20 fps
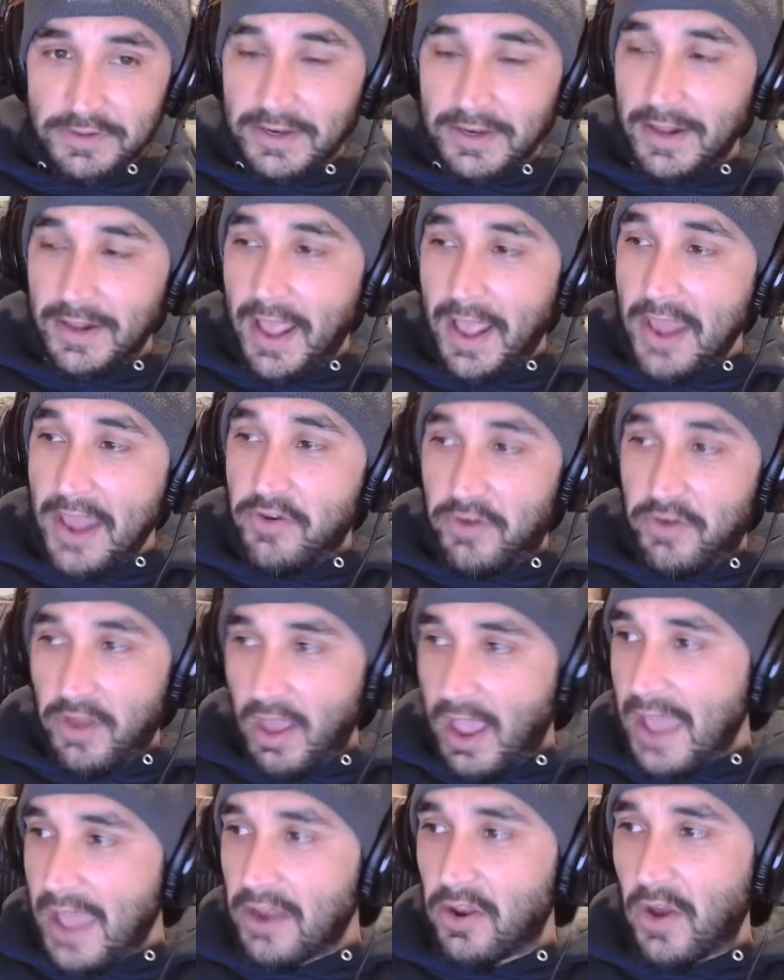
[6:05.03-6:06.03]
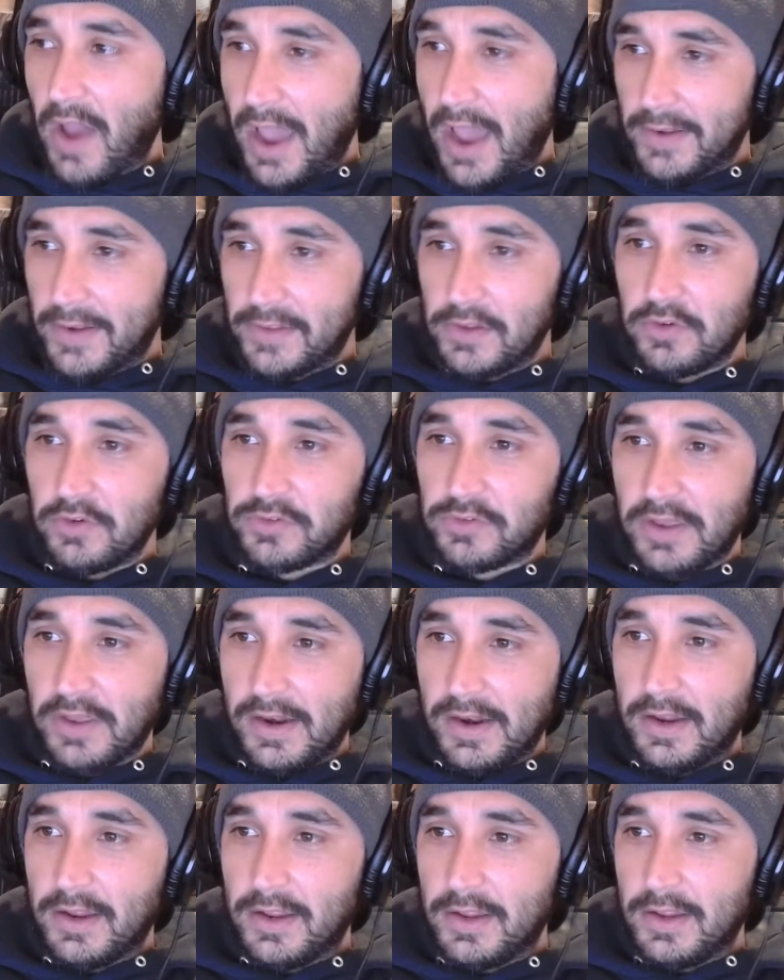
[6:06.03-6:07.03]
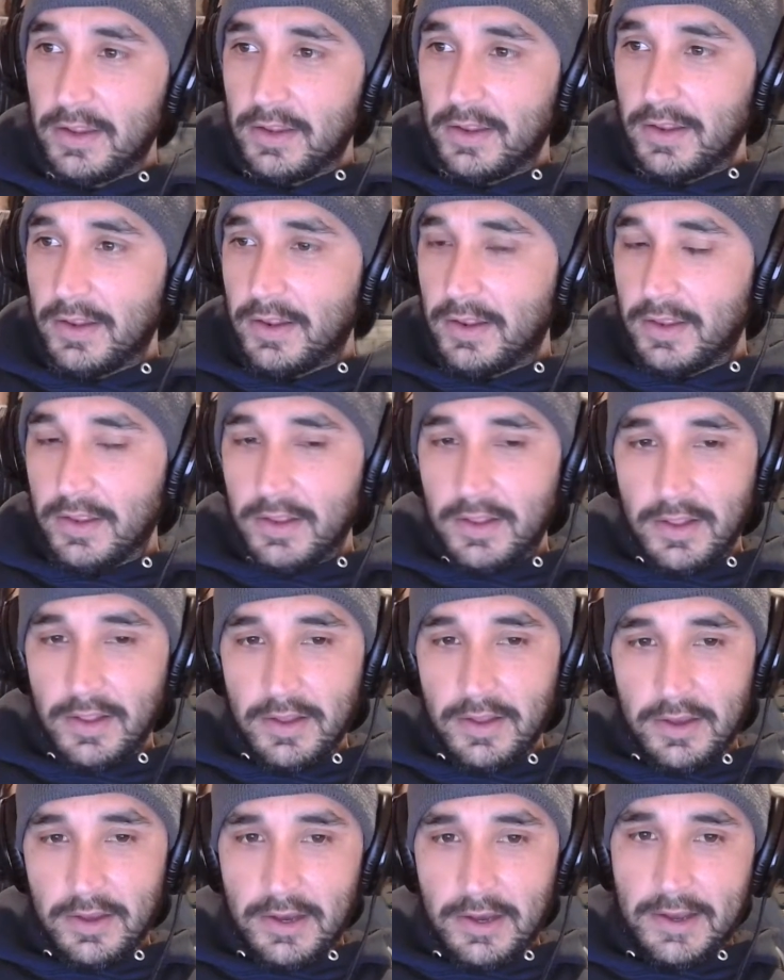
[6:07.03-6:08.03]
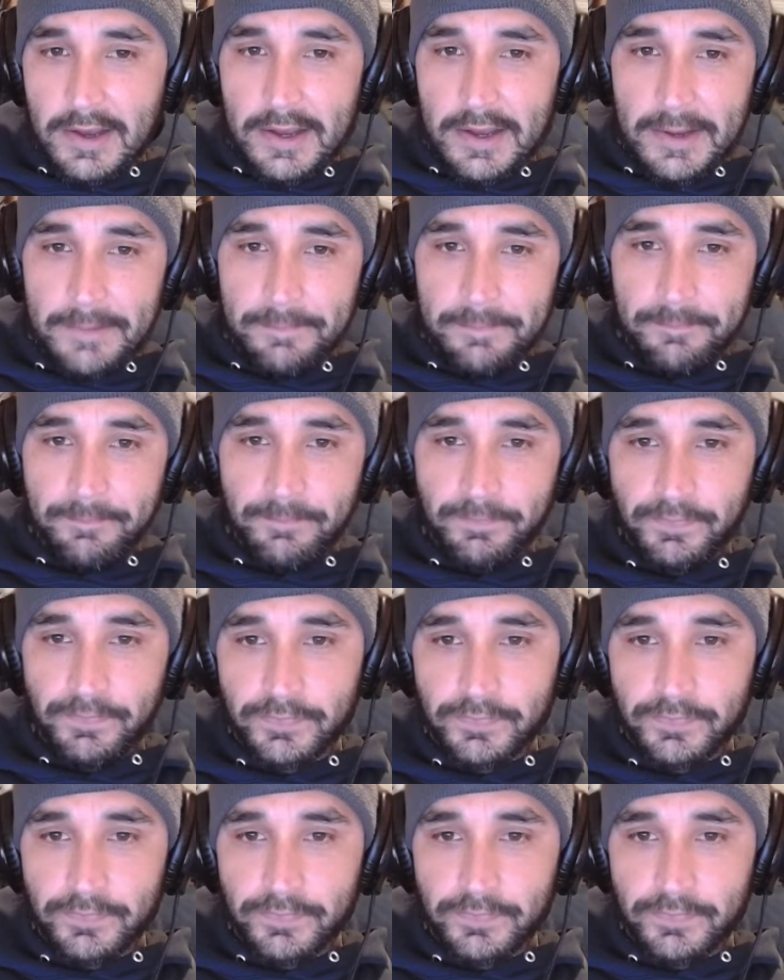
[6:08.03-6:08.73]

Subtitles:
it. I do not know how to use it. And